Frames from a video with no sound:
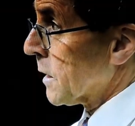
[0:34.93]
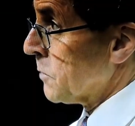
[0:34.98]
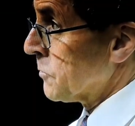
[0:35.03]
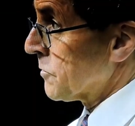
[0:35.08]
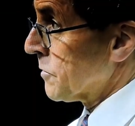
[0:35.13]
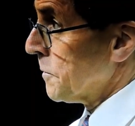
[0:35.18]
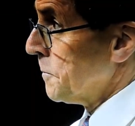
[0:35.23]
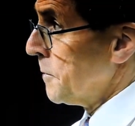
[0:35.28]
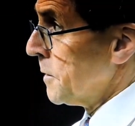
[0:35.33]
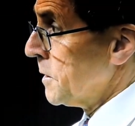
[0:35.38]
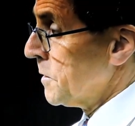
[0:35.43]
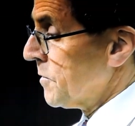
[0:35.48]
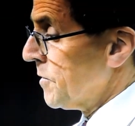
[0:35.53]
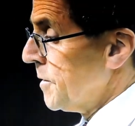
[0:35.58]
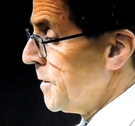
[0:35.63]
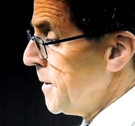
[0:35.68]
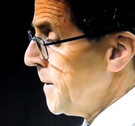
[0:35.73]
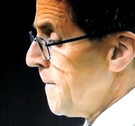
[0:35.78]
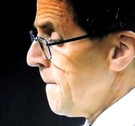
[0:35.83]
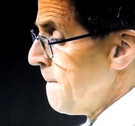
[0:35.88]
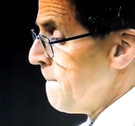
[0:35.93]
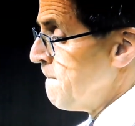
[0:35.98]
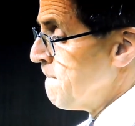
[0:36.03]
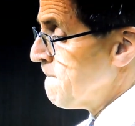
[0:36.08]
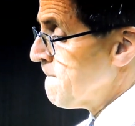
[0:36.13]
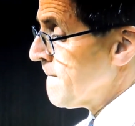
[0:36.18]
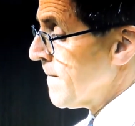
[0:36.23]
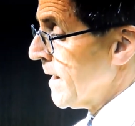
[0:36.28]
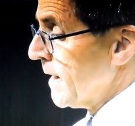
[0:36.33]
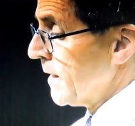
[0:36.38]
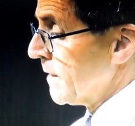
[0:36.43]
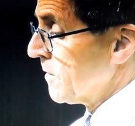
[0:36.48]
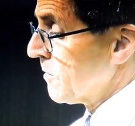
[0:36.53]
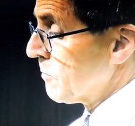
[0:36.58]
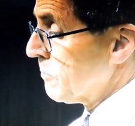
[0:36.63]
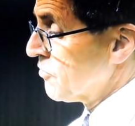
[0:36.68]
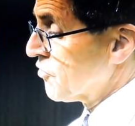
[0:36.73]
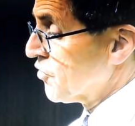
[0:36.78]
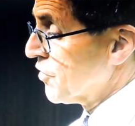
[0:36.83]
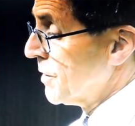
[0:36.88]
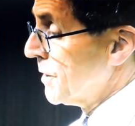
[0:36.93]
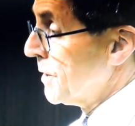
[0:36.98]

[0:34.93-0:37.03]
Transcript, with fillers: He was held in a French prison for